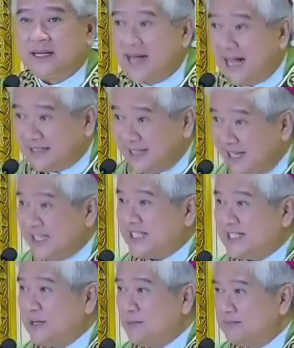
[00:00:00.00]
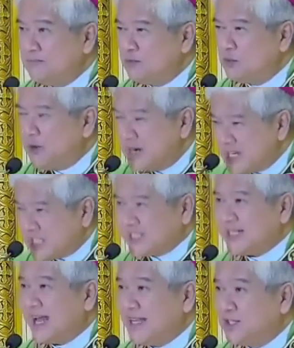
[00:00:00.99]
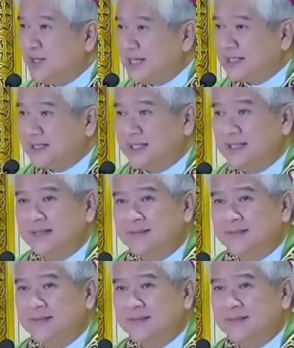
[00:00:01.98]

That is the worst idolatry.